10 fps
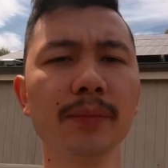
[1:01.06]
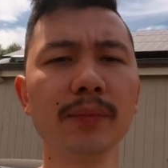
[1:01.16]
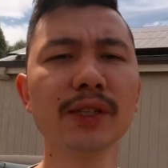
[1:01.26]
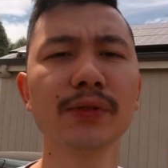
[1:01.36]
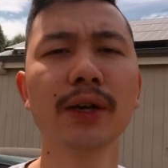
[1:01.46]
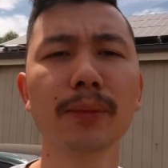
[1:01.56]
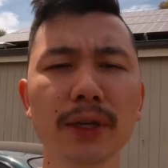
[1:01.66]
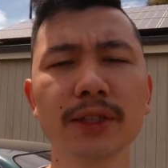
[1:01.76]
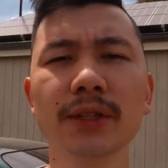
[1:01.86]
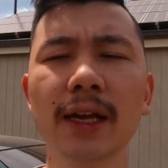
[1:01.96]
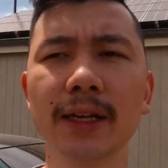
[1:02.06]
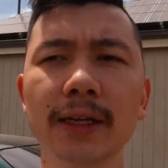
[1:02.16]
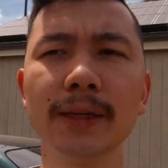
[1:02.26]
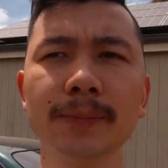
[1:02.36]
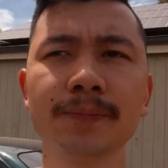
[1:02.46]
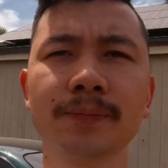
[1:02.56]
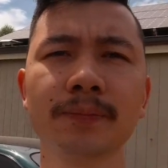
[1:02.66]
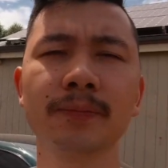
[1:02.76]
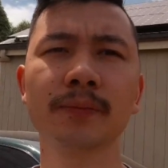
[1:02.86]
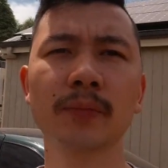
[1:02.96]
This video I'm going to do like a
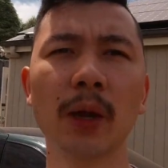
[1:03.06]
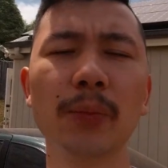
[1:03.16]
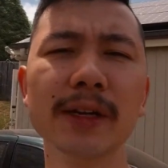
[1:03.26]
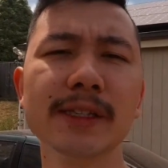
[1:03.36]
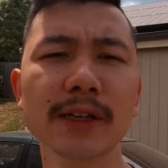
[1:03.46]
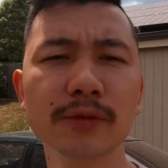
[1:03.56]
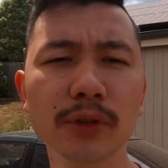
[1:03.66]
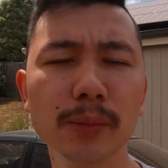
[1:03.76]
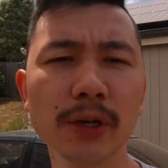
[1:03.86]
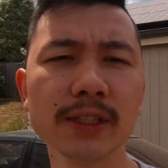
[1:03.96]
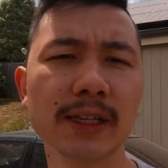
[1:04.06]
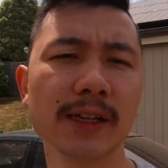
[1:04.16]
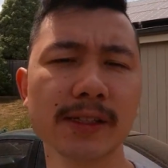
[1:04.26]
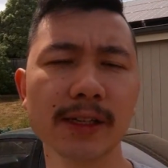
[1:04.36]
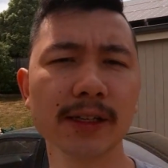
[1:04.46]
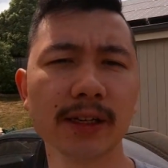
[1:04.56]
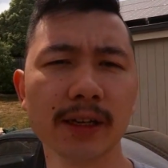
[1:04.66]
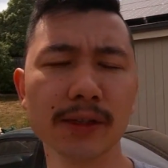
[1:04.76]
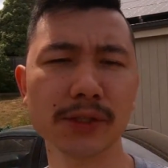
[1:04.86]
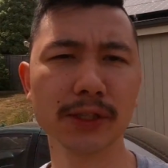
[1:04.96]
breakdown of all the mods, like I said
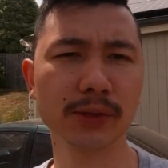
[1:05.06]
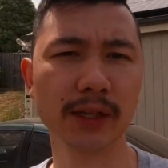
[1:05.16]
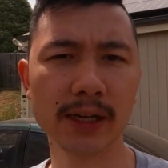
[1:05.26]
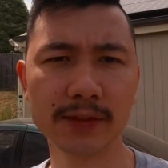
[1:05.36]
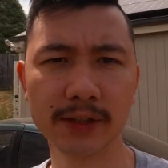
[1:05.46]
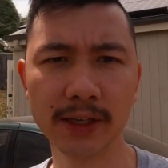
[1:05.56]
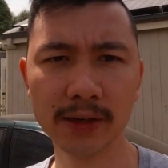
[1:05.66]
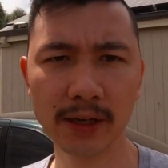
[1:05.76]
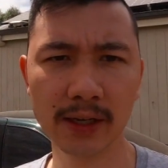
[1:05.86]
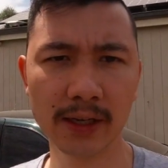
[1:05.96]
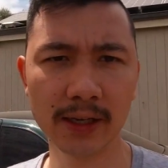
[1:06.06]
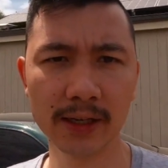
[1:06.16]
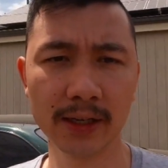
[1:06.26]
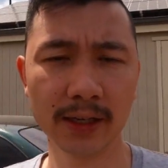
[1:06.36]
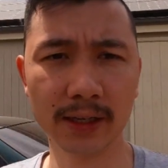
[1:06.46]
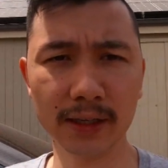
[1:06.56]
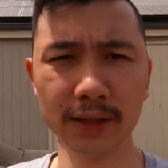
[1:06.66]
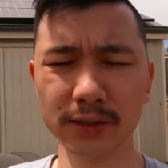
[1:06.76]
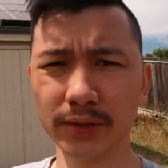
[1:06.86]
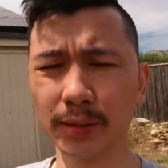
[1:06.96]
I was going to do in the last video.
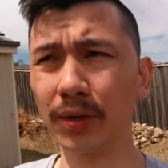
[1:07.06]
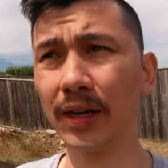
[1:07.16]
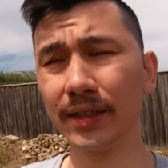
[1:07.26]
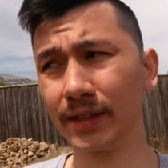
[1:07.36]
It's really bright.